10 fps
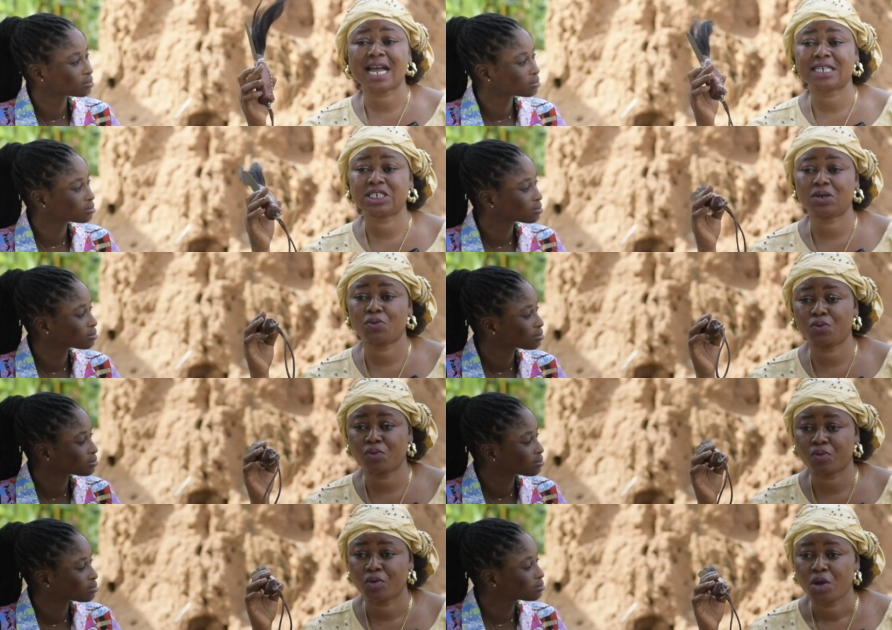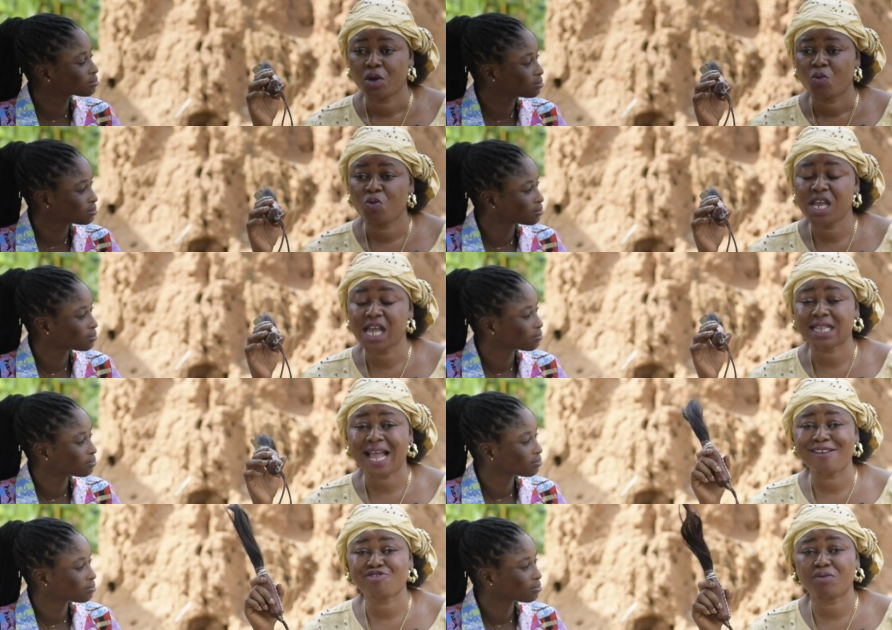Speaker 1: kind shall home. We
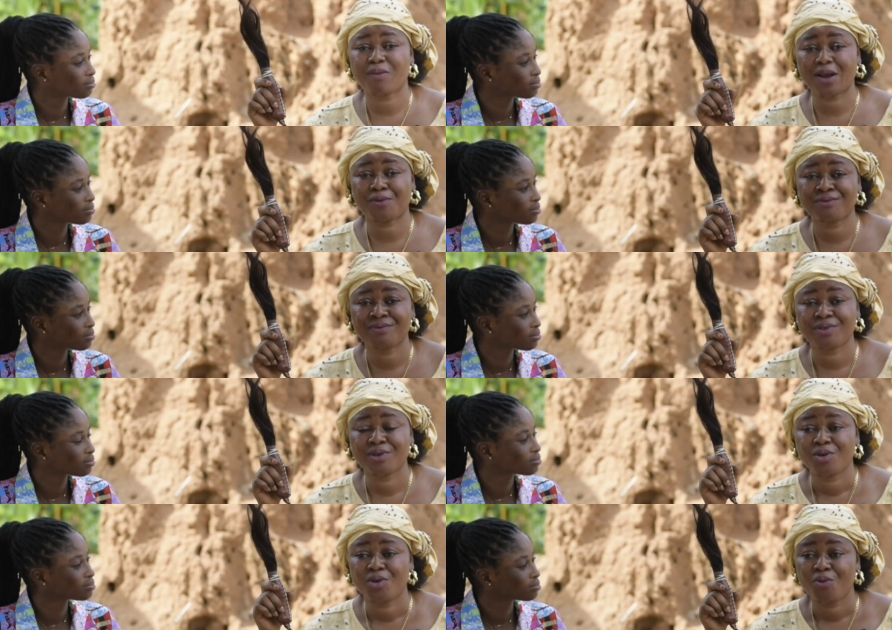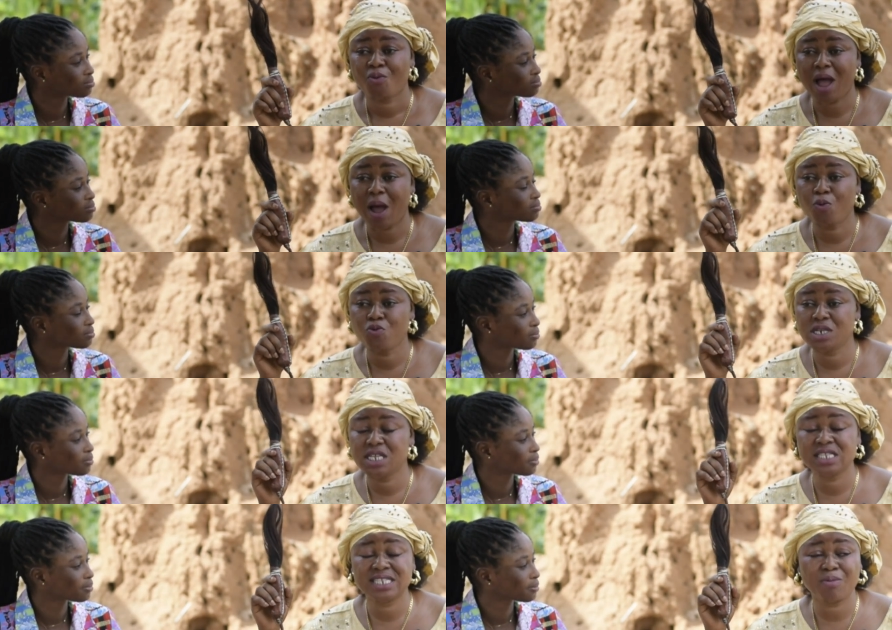attach someone. Why
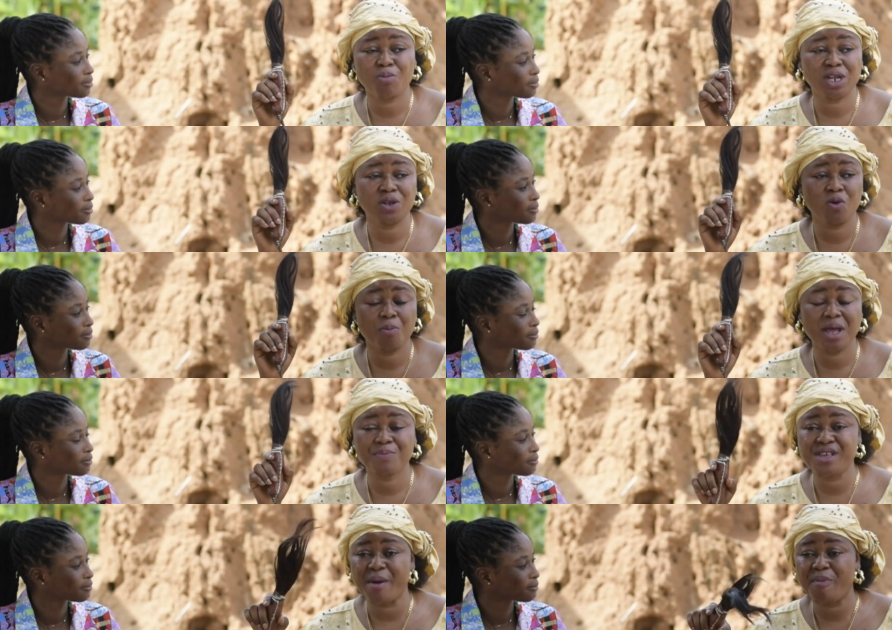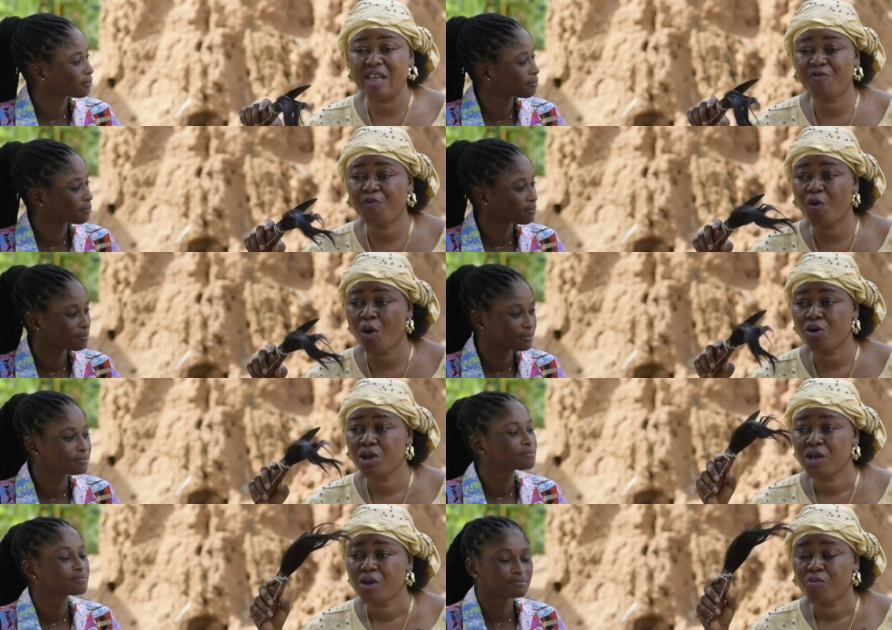wouldn't someone will be a bay for?
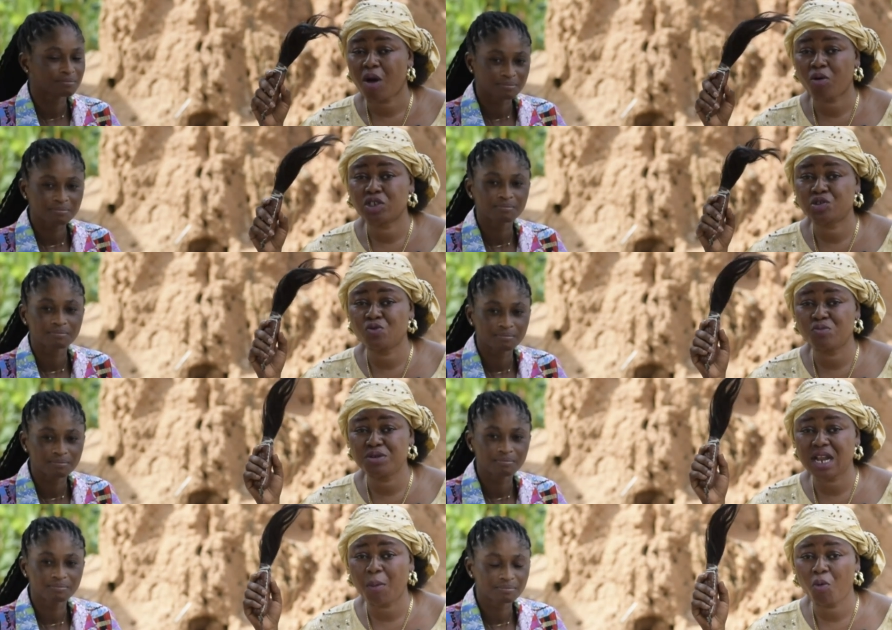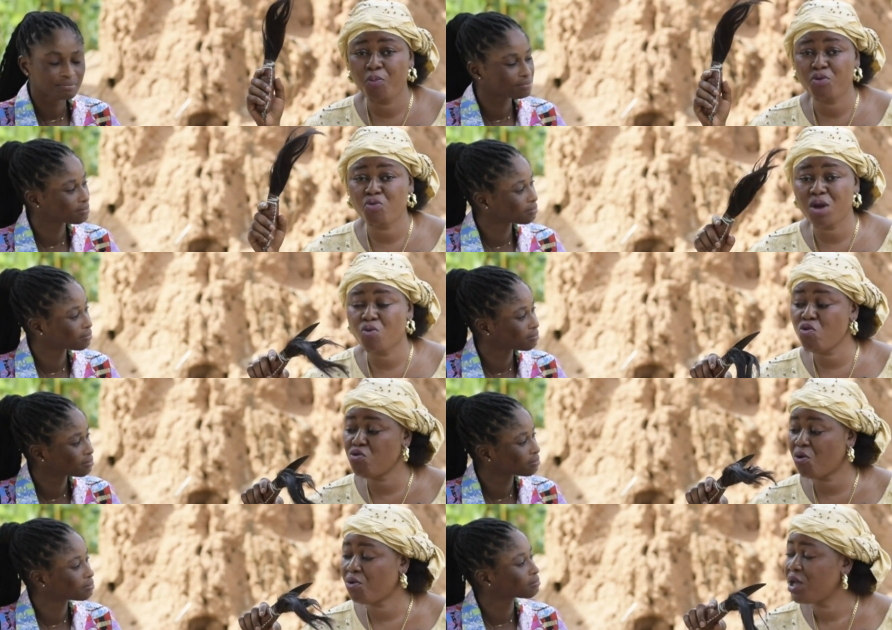What you will be now?
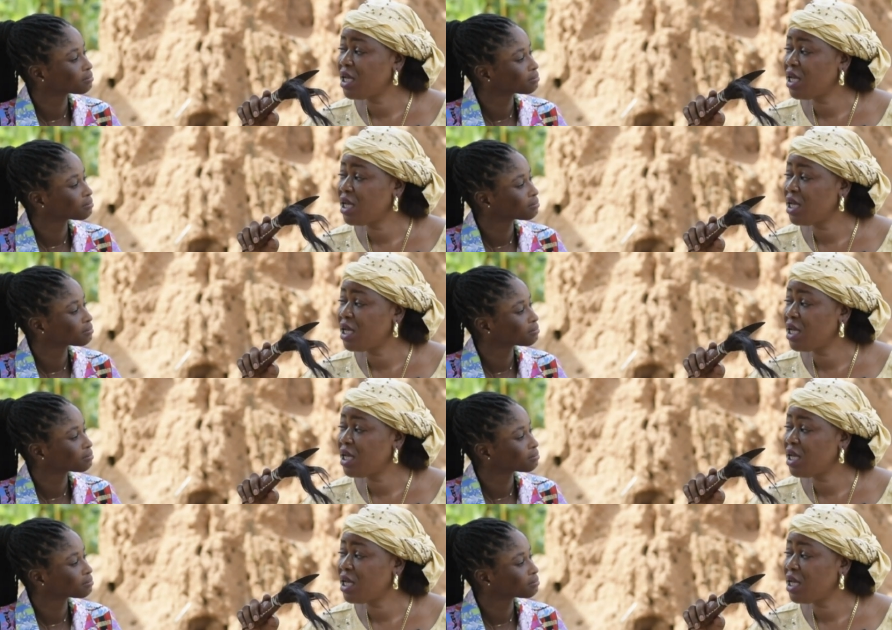Kuno.